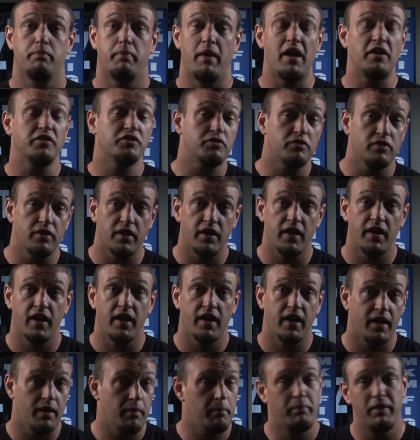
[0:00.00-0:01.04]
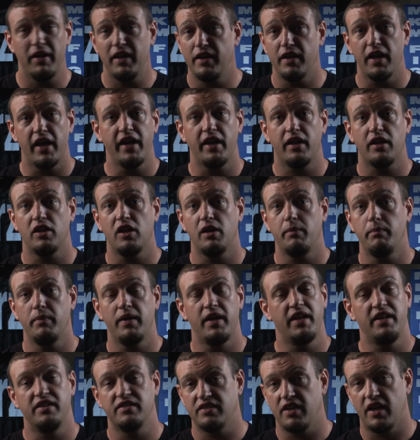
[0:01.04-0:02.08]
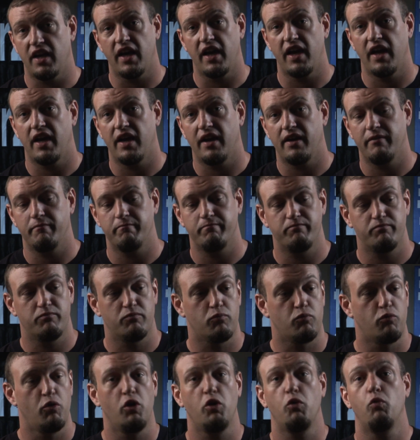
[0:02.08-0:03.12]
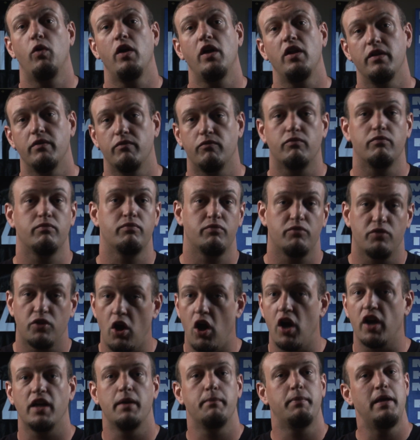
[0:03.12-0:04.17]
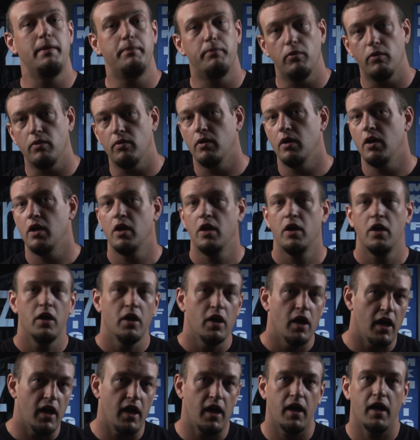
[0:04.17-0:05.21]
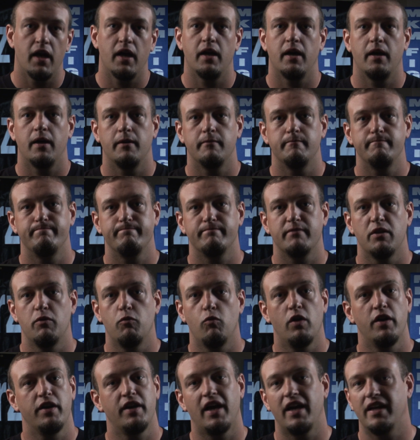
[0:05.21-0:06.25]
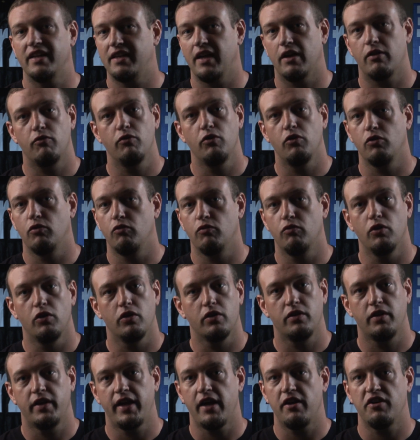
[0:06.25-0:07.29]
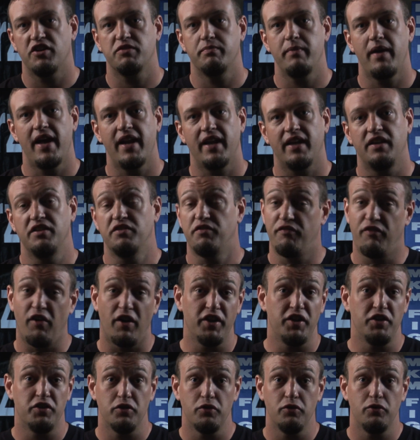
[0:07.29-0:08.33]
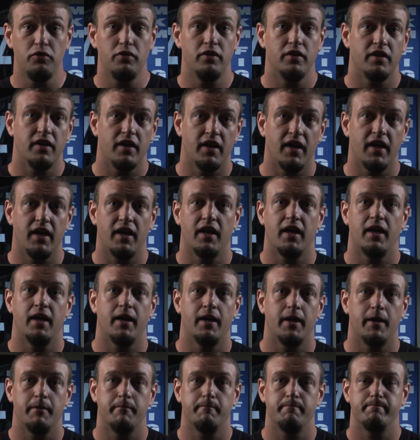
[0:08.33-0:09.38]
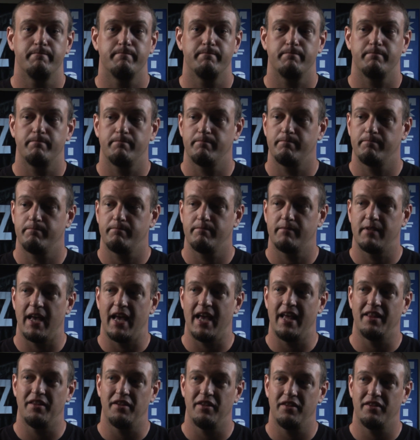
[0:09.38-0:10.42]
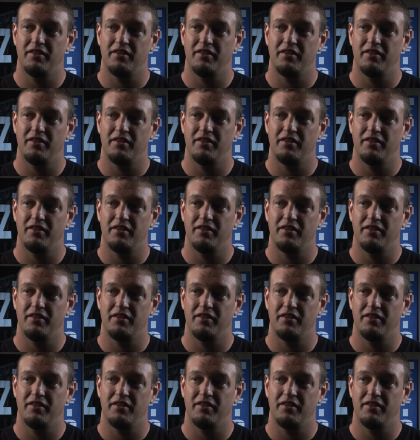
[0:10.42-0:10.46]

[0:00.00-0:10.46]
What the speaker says: bouncer at a big nightclub, man. He's real well at talking to people. And whatnot. Got real charismatic. He's a funny dude, and